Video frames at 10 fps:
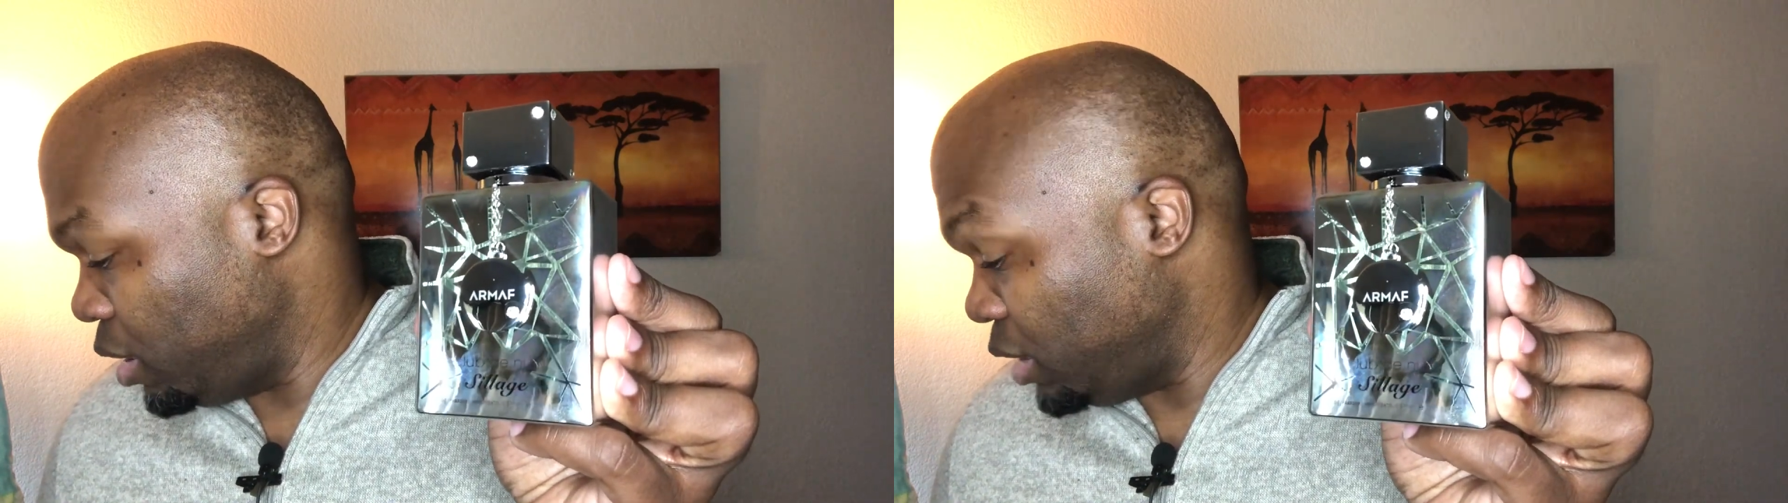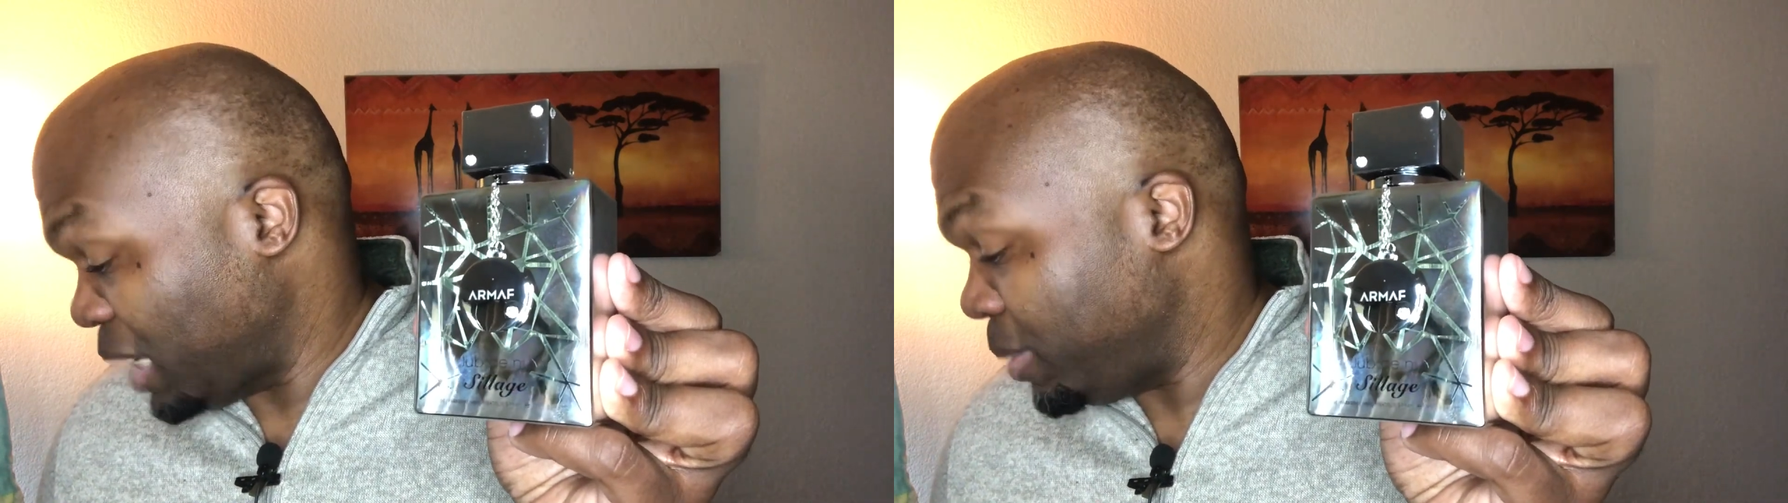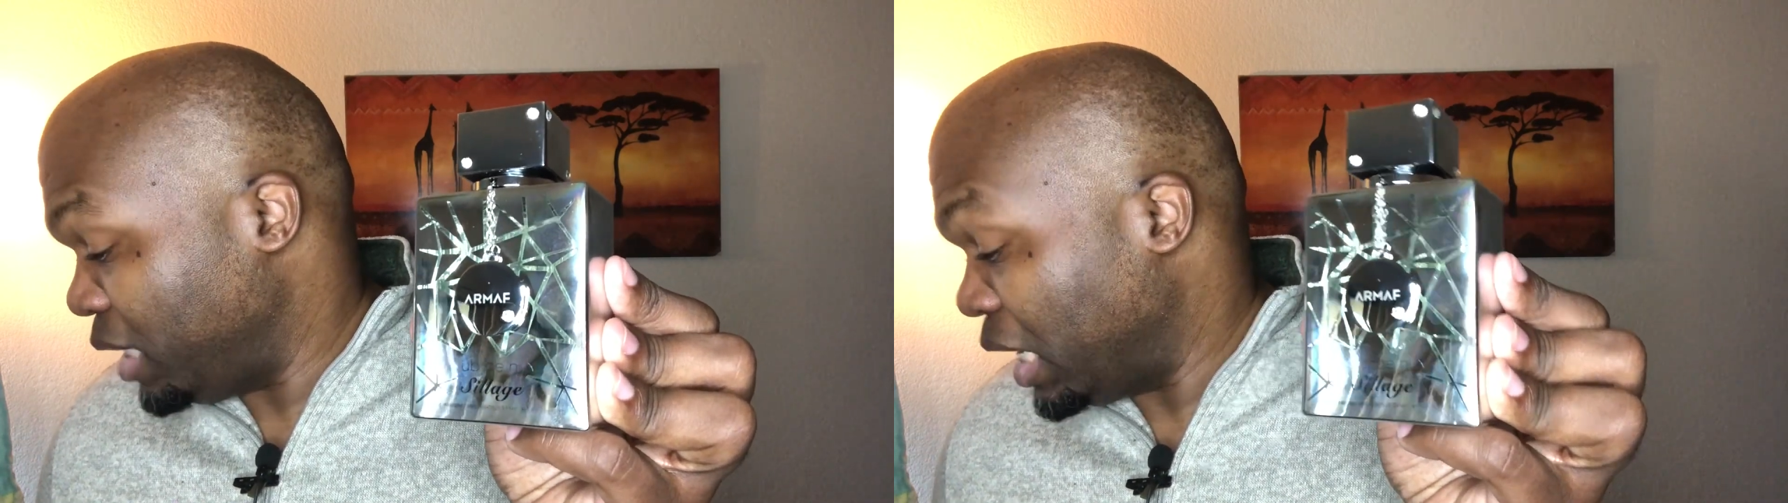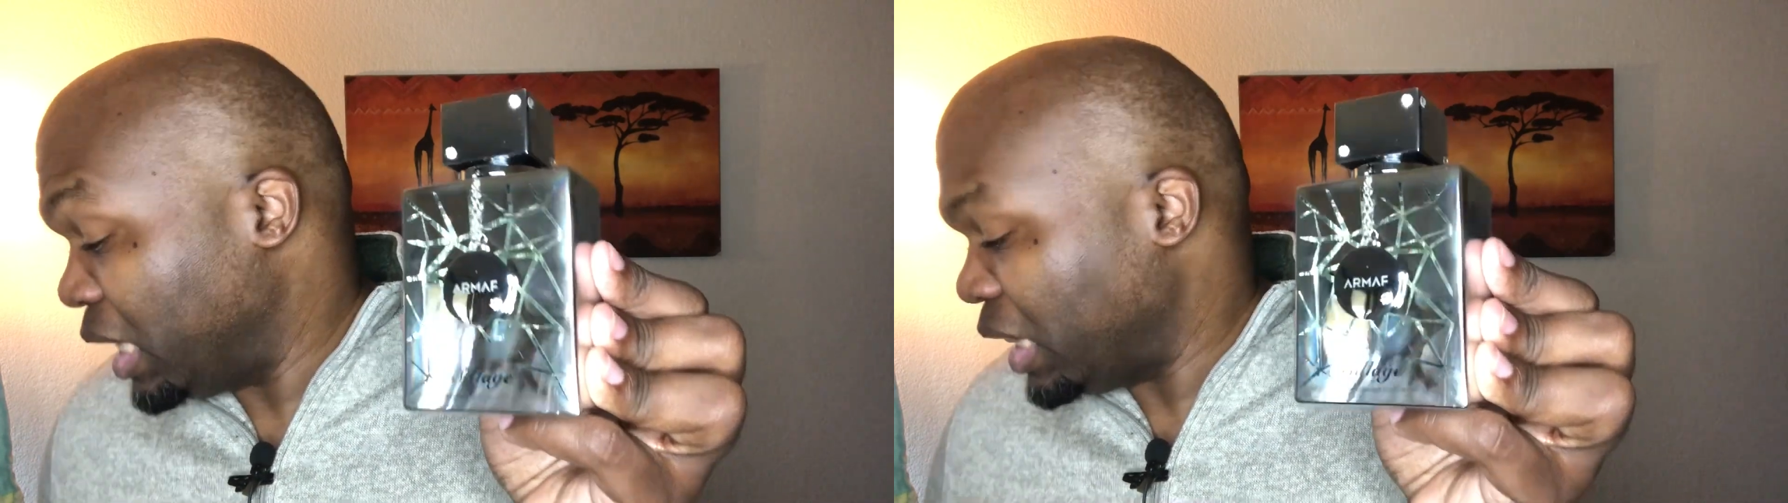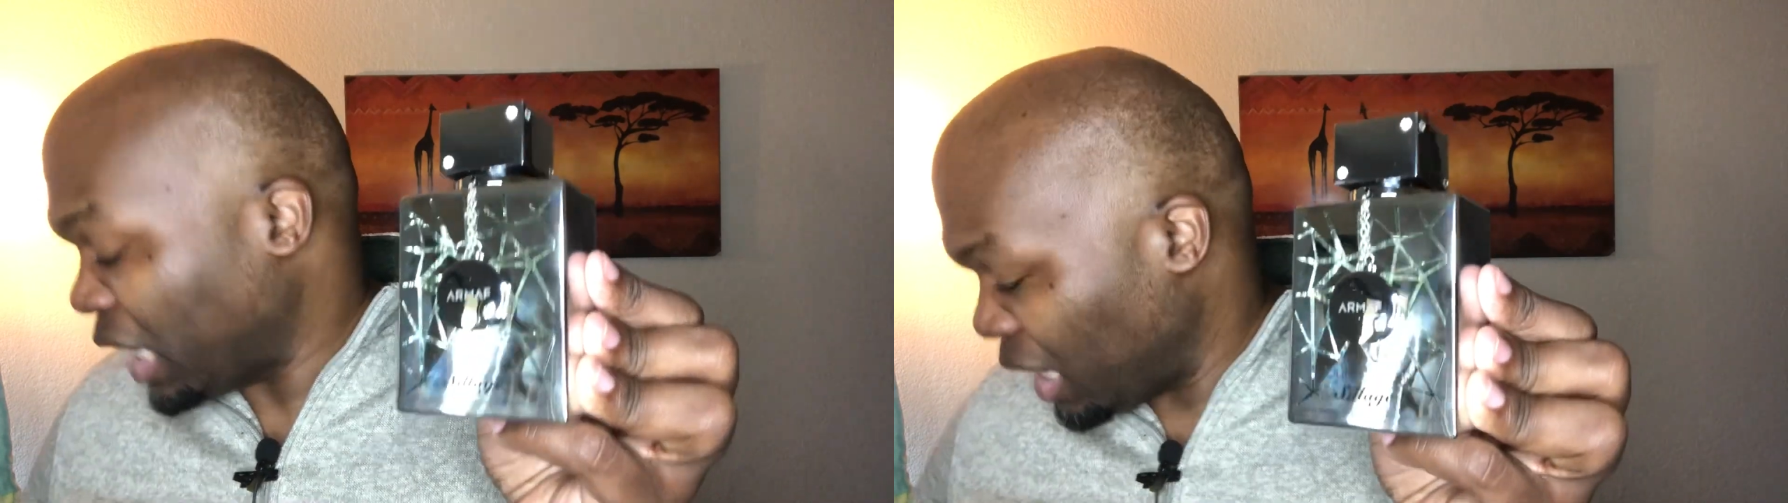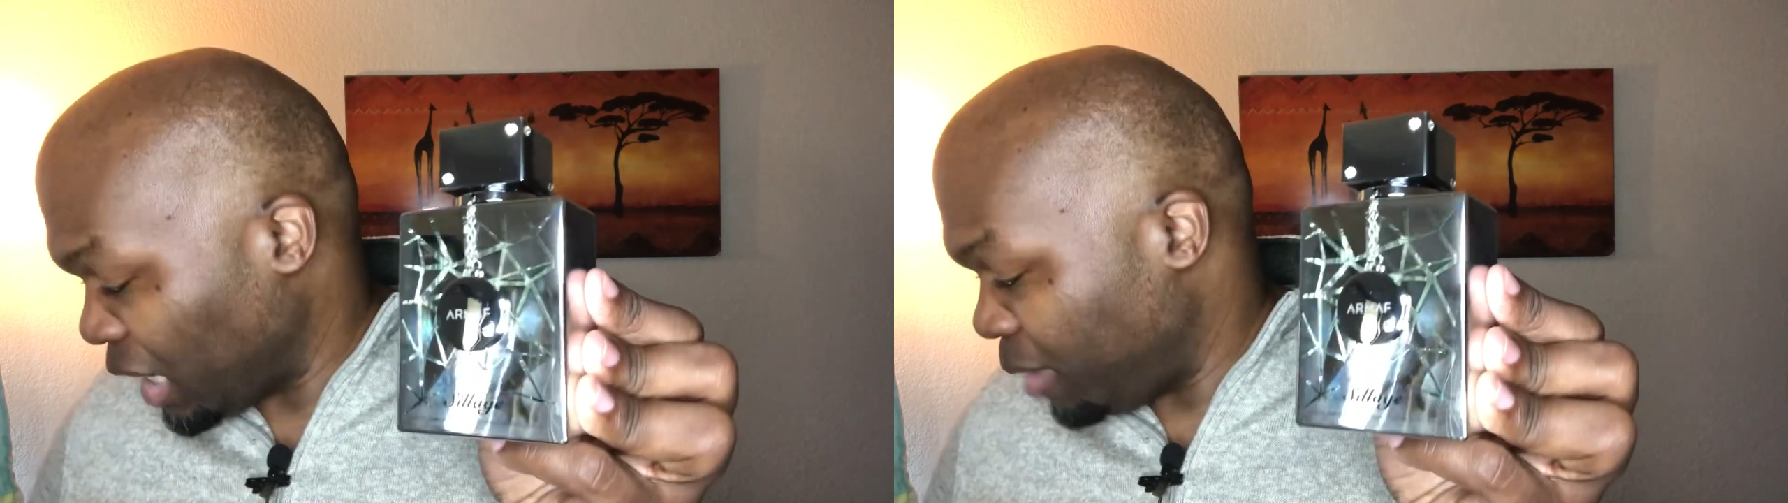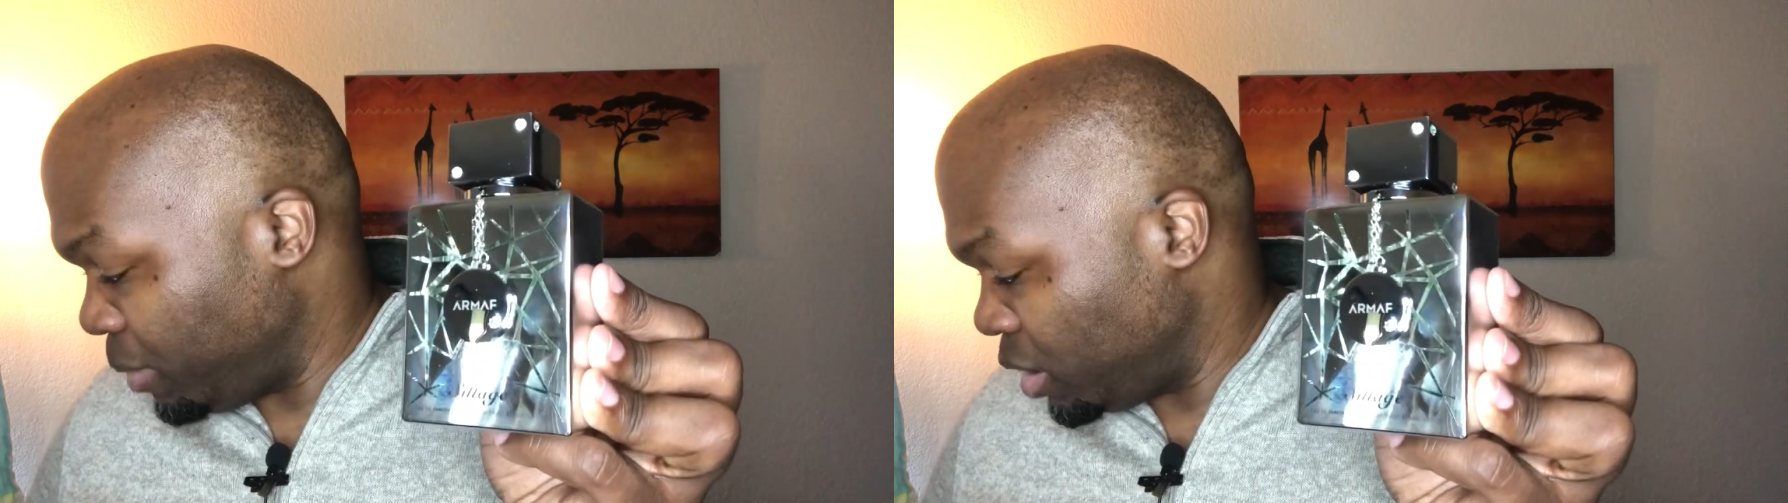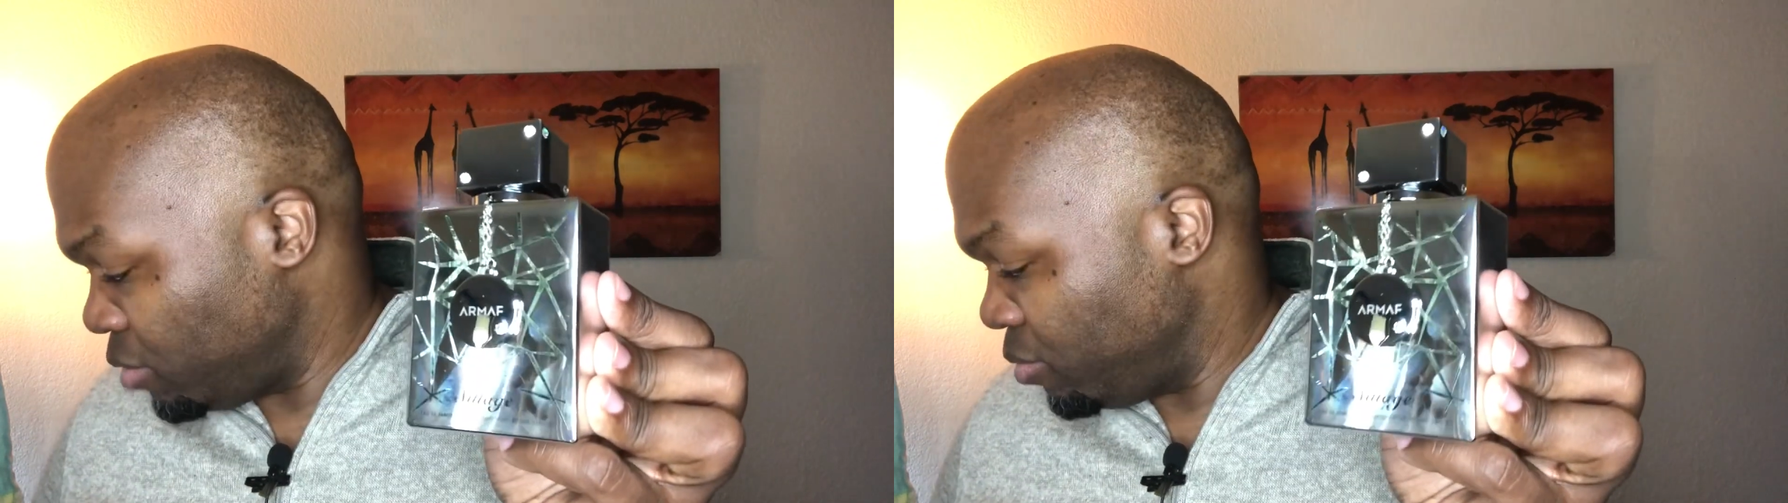lime,